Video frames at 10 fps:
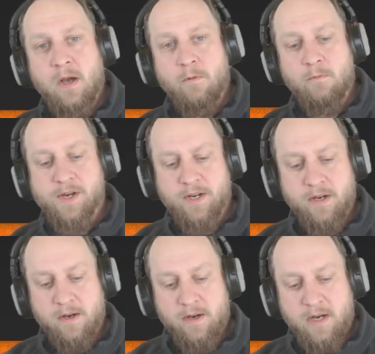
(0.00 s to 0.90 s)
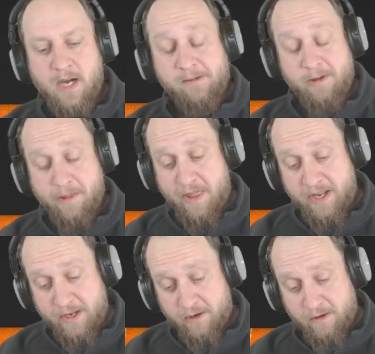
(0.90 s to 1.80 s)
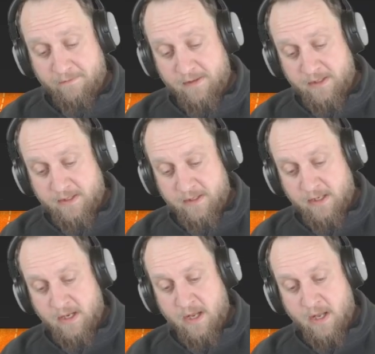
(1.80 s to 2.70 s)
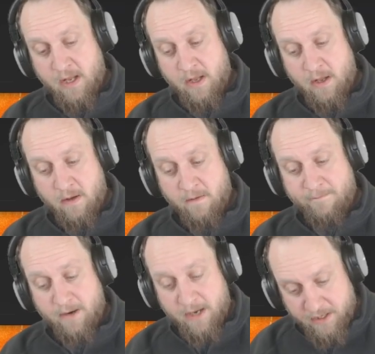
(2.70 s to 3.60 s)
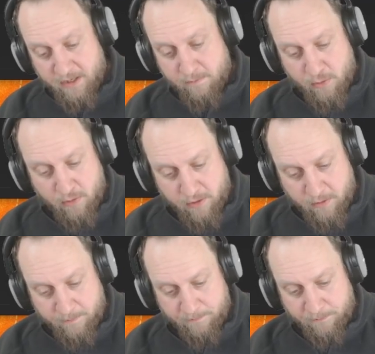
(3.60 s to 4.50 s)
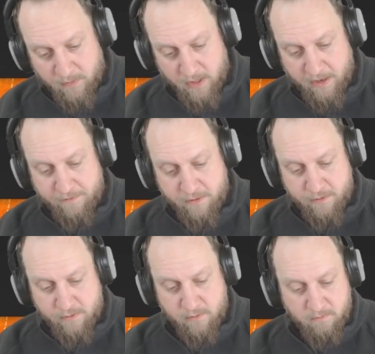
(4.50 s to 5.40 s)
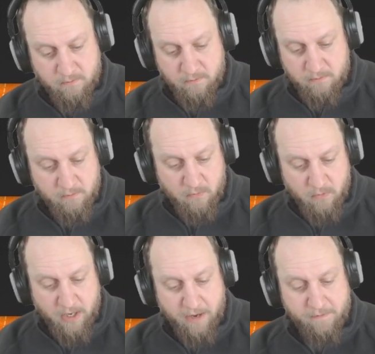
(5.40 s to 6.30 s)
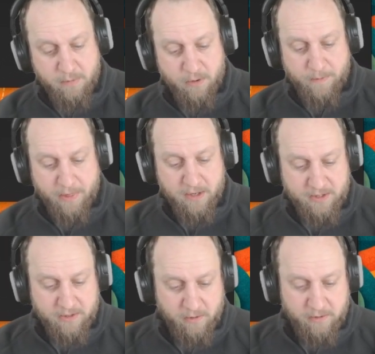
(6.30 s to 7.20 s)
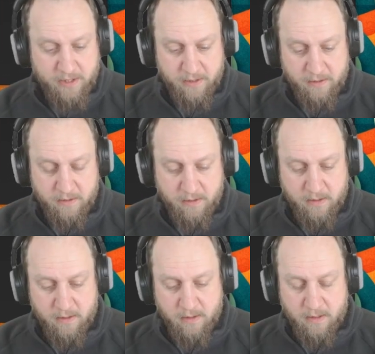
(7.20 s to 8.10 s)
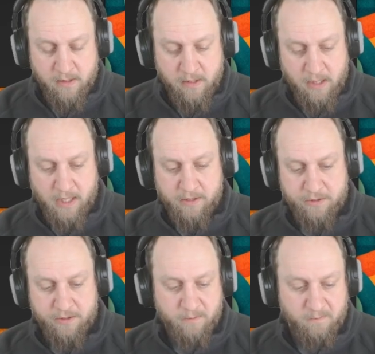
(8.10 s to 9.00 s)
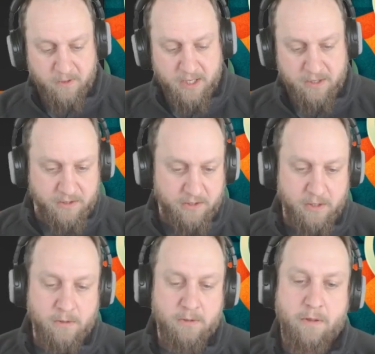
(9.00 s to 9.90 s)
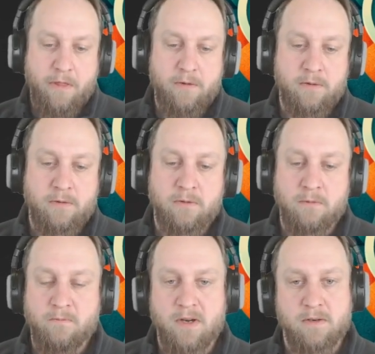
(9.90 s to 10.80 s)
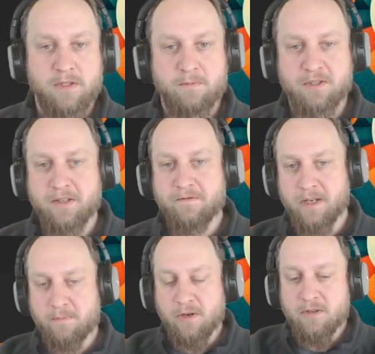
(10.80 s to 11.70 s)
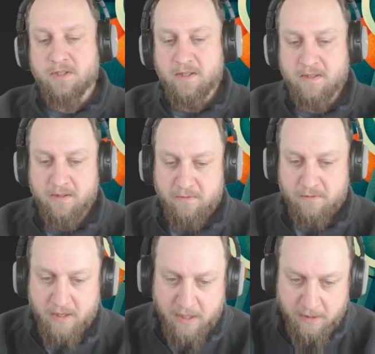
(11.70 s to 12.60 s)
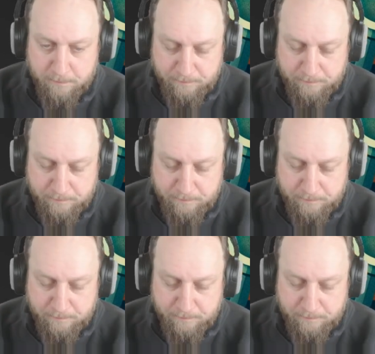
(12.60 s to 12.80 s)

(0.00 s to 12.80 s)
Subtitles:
One I was thinking of is writing a book. If you have a book with a story, I assume writers go through very specific processes for that.